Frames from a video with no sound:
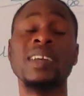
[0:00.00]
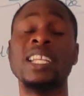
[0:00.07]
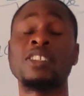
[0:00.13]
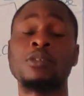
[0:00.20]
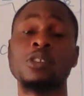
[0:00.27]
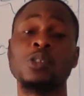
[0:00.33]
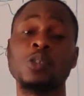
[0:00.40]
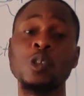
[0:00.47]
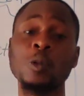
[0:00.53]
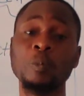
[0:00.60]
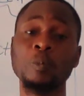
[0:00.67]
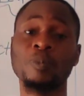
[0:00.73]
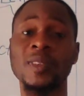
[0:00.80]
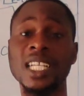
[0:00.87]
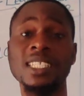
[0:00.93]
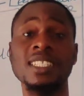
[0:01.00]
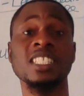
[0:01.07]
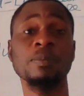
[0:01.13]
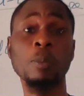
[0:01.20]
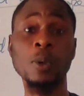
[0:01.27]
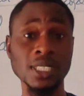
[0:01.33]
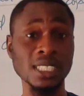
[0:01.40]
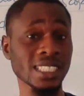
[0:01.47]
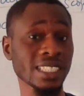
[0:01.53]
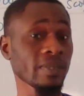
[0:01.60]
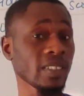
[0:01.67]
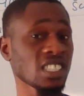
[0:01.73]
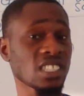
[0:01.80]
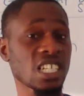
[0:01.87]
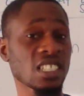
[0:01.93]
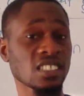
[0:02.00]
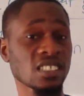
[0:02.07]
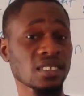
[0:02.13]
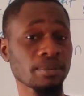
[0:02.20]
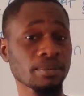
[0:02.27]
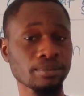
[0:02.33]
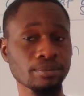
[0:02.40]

electroscope that is positively charged,